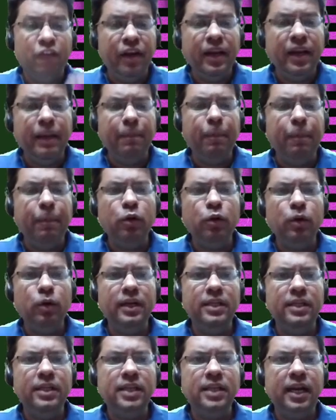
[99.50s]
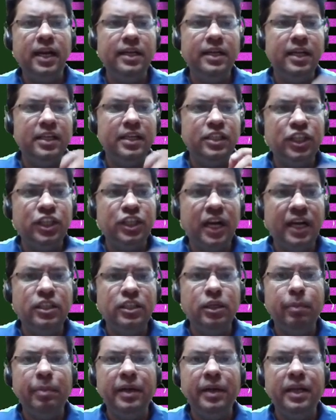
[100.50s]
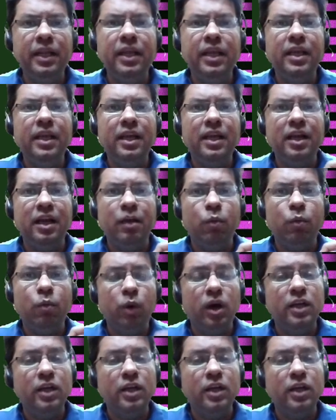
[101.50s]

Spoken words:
important to understand that ChatGPT works